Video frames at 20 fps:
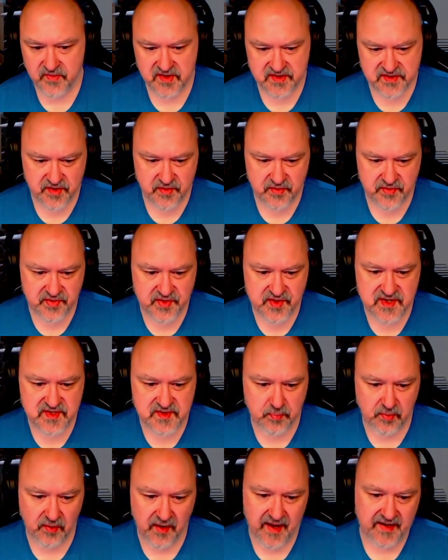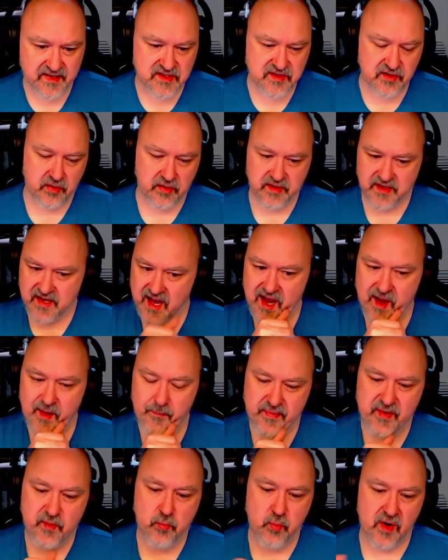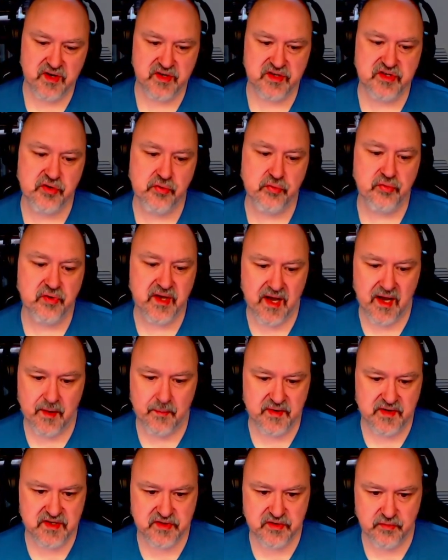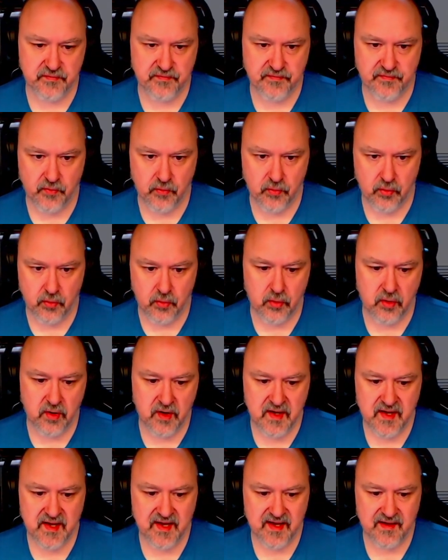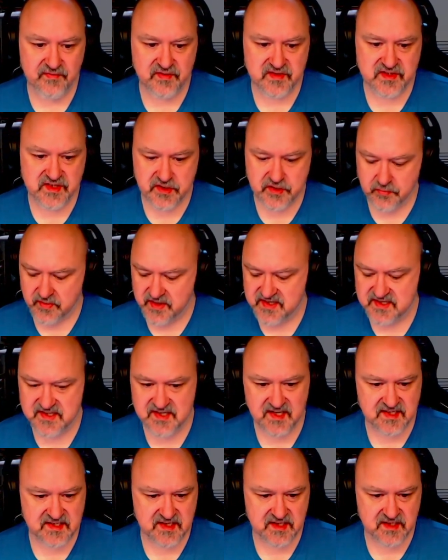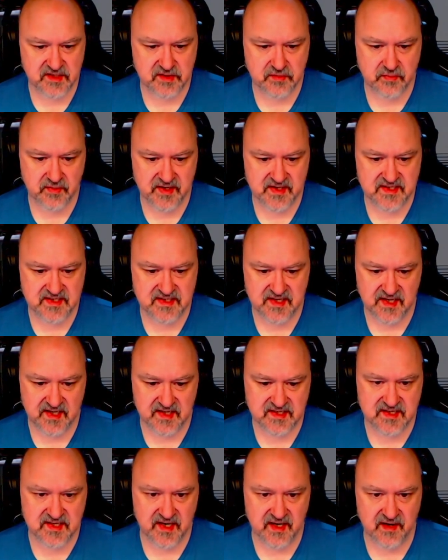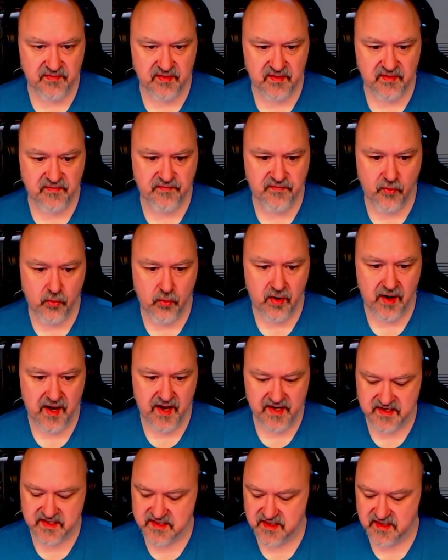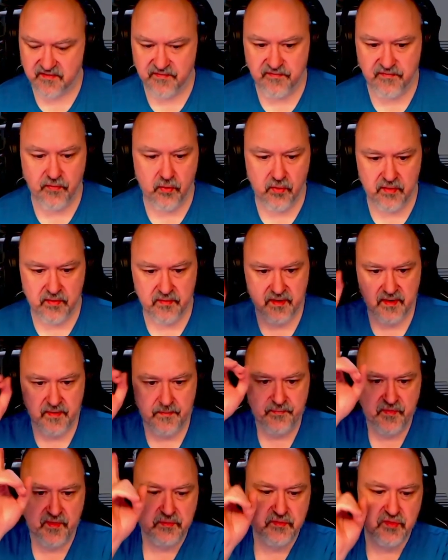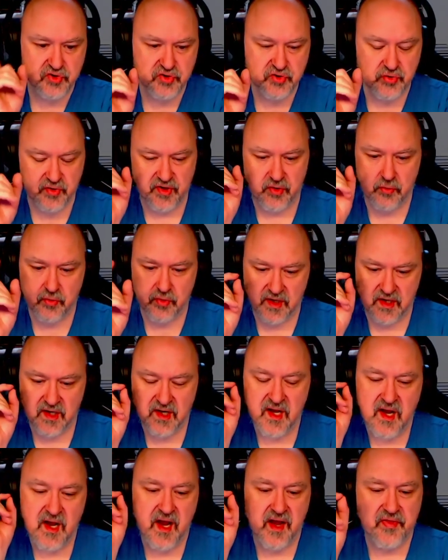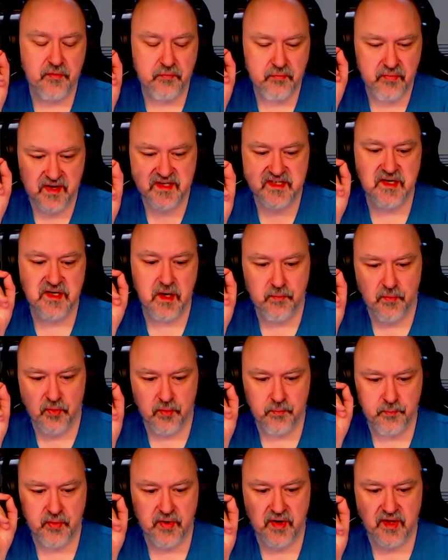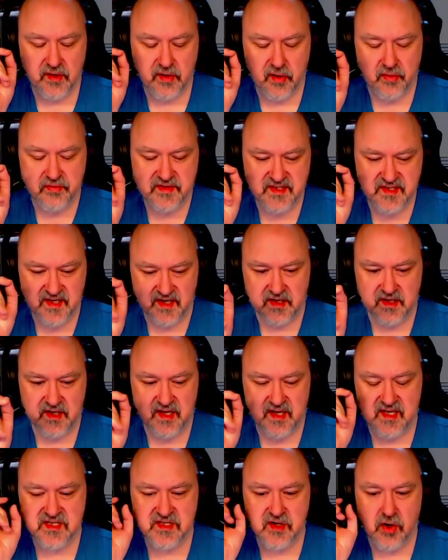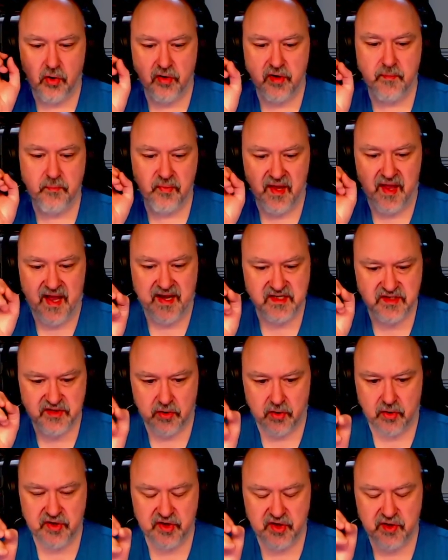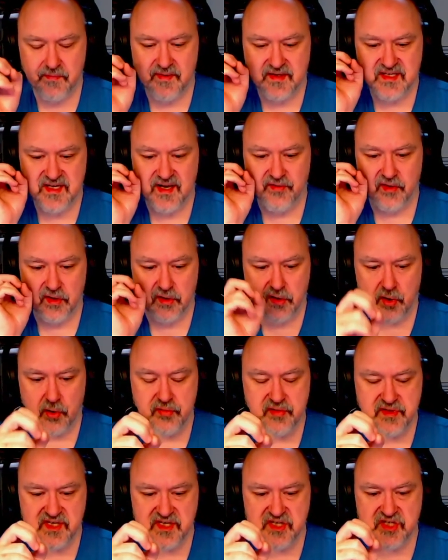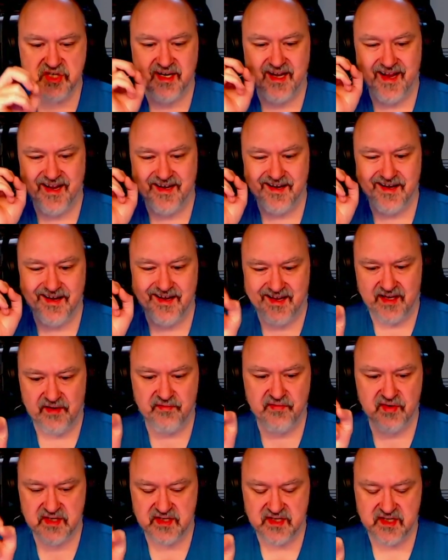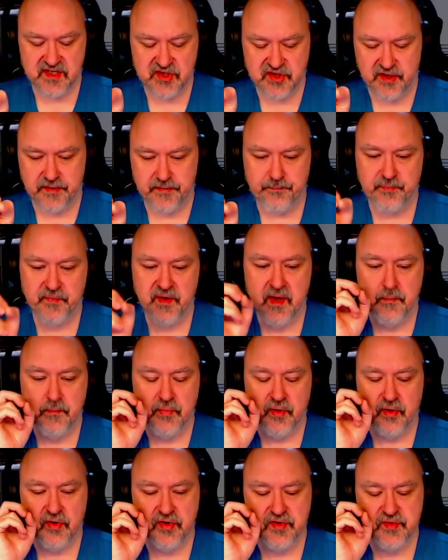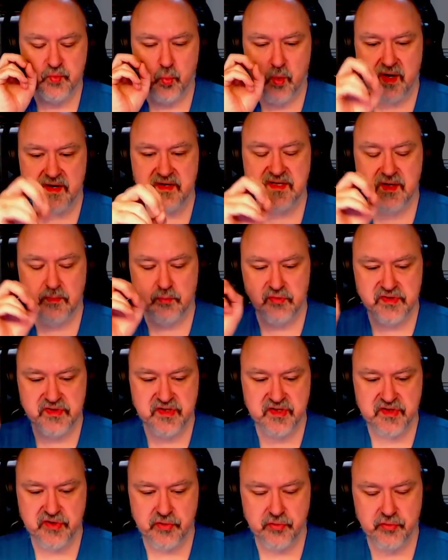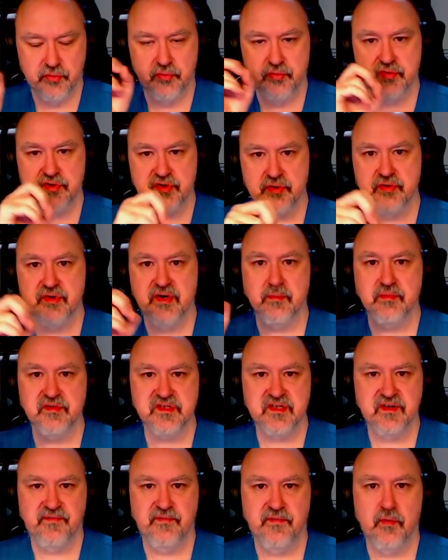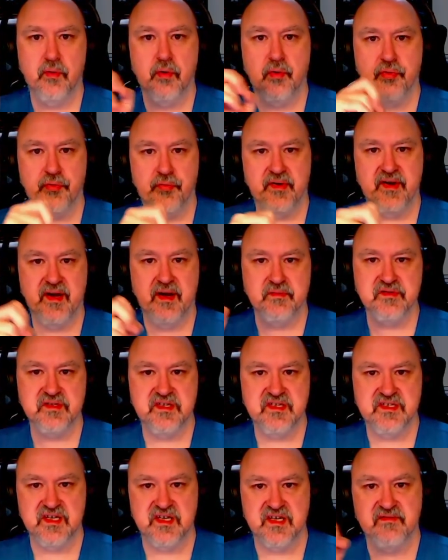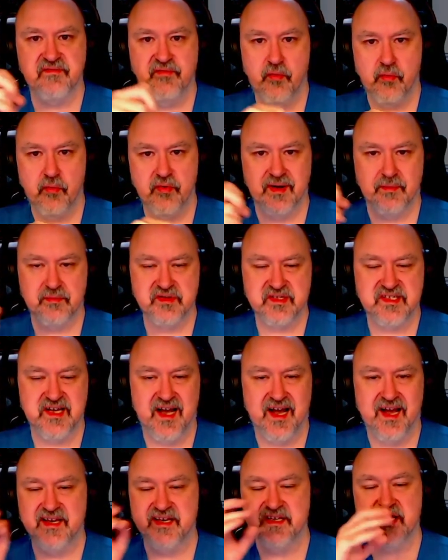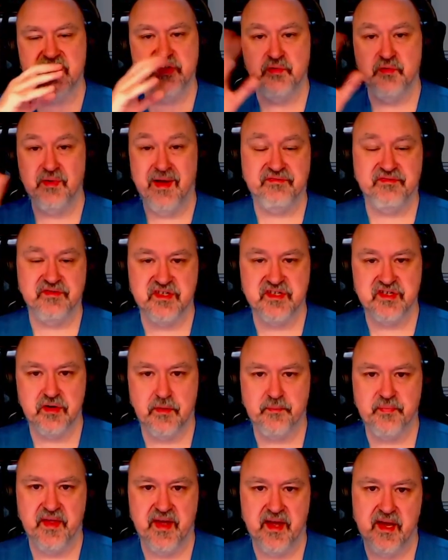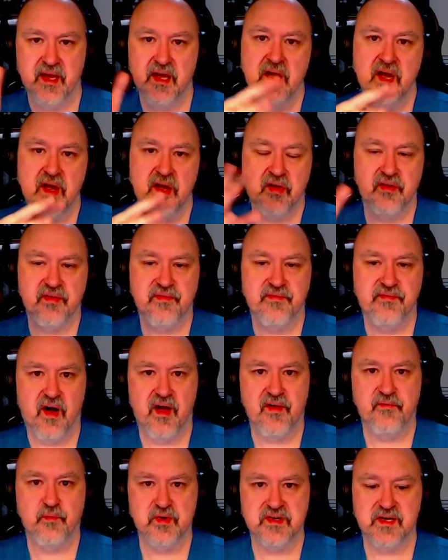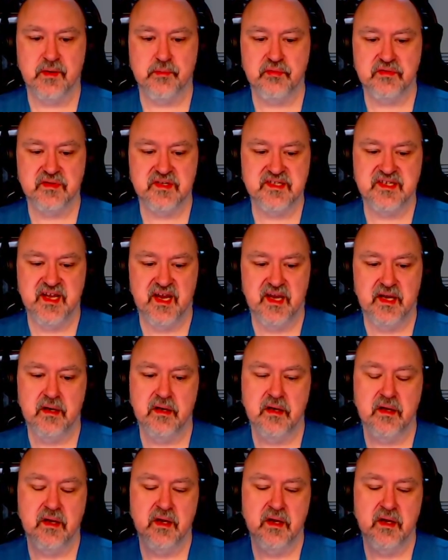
So this black dot can't be 1, 2, can't be 2, 4. If it's 3, 6, it's 3, 6. And if it's 4, 8, it's 4, I'm not sure the order. And the reason I'm putting those in is on a black dot, you must have a low digit and an even digit because one doubles to two, two doubles to four, three doubles to six, four doubles to eight, and you have to stop there because five would double to 10.